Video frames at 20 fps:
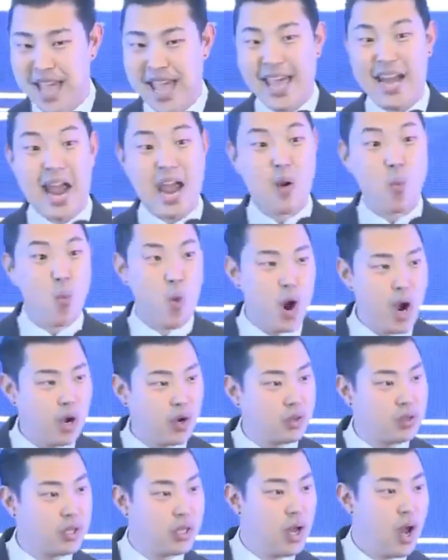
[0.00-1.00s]
And I
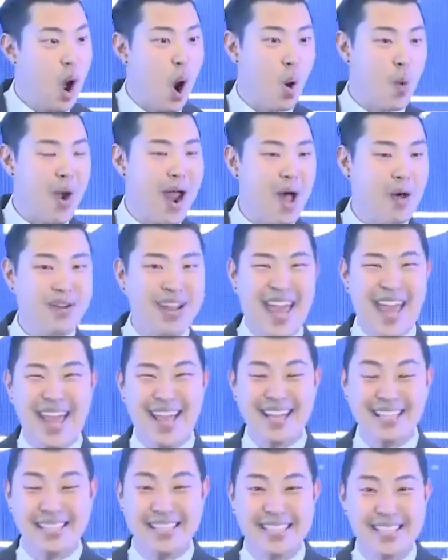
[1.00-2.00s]
worked around
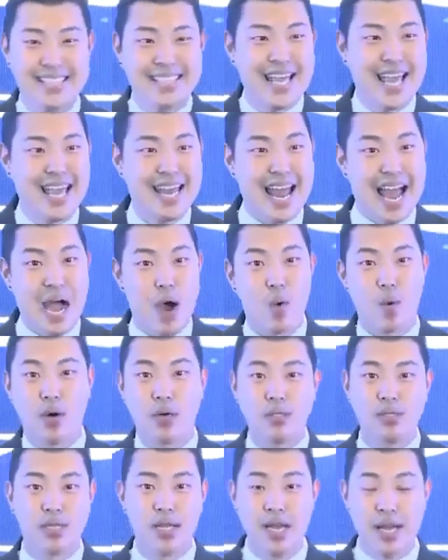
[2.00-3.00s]
8 to 10
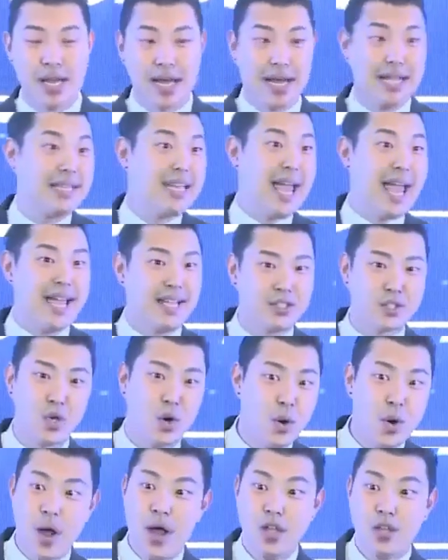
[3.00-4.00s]
hours a day.
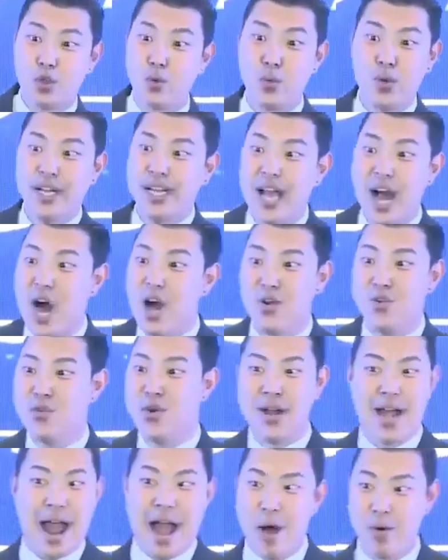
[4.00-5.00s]
So
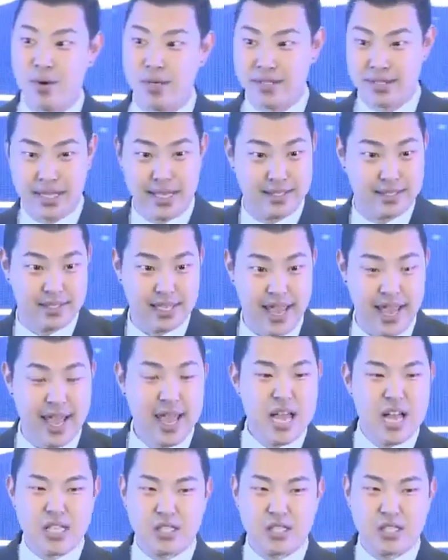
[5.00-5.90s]
300 hours, let's say.